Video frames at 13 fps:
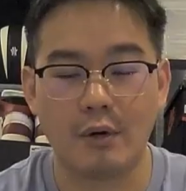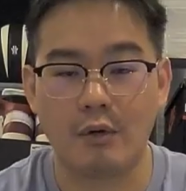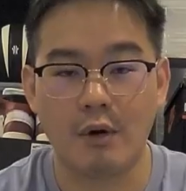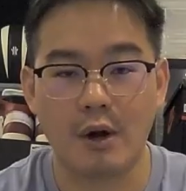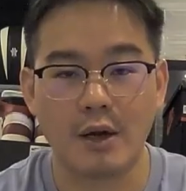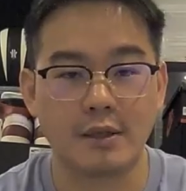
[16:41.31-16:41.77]

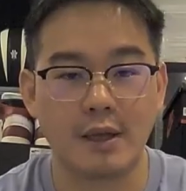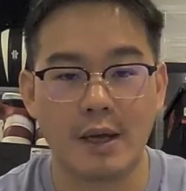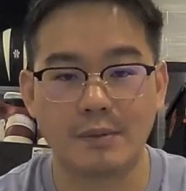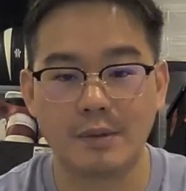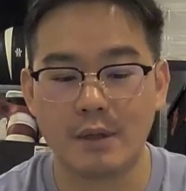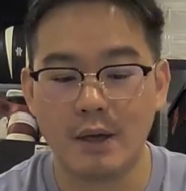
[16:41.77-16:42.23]
Cross
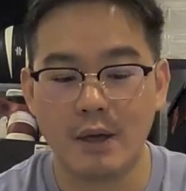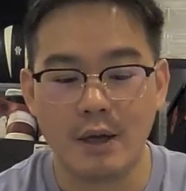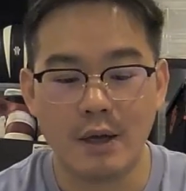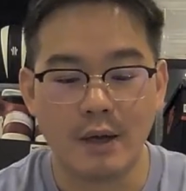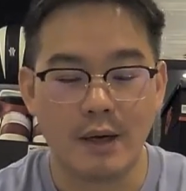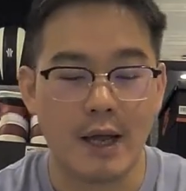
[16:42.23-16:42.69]
steps,
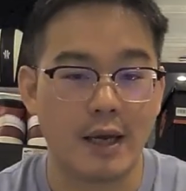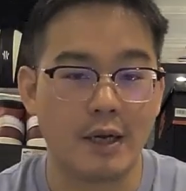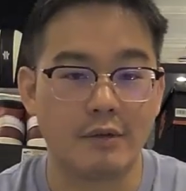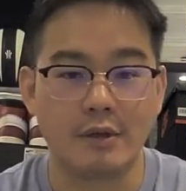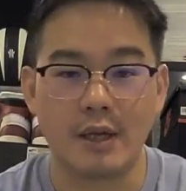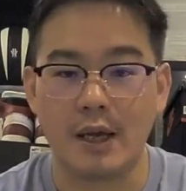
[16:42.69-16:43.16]

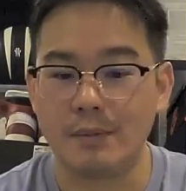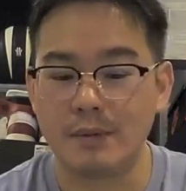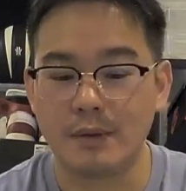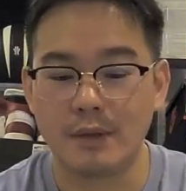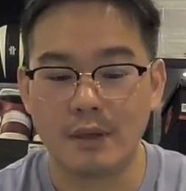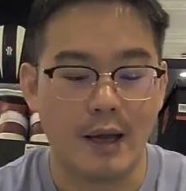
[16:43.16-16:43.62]
negative
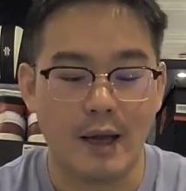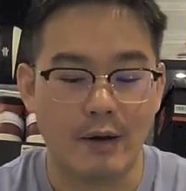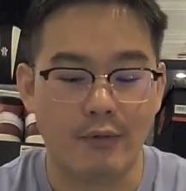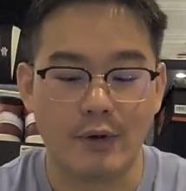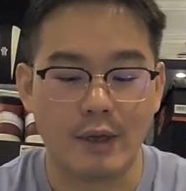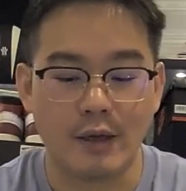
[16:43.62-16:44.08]
steps,
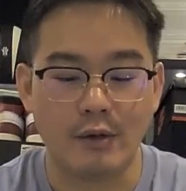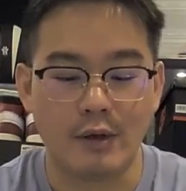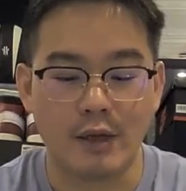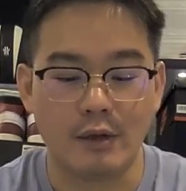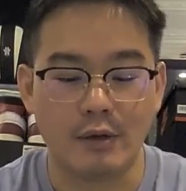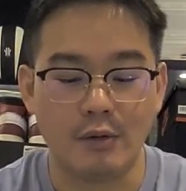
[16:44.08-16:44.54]
everything you
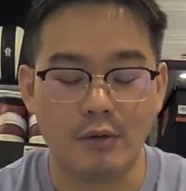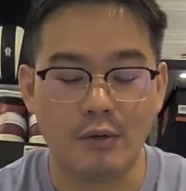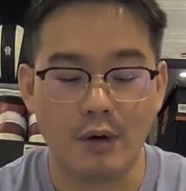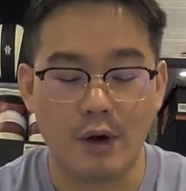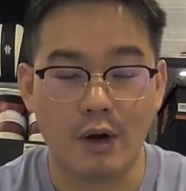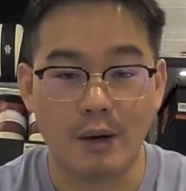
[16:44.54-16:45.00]
can
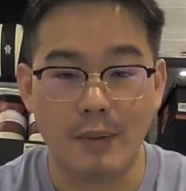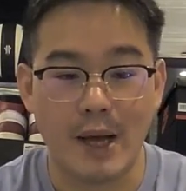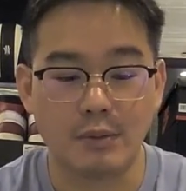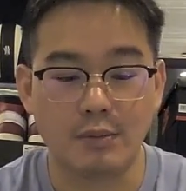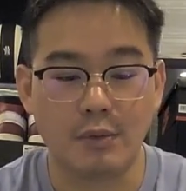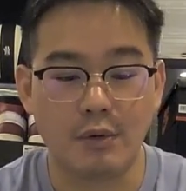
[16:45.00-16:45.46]
do on a
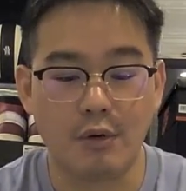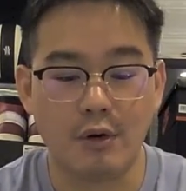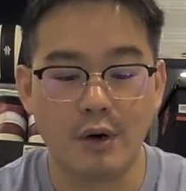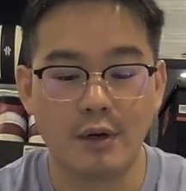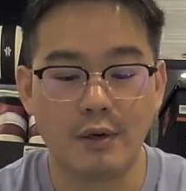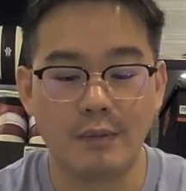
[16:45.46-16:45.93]
basketball
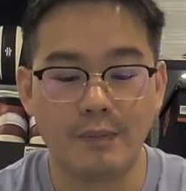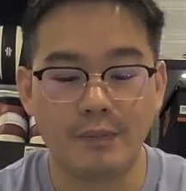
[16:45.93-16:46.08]
court,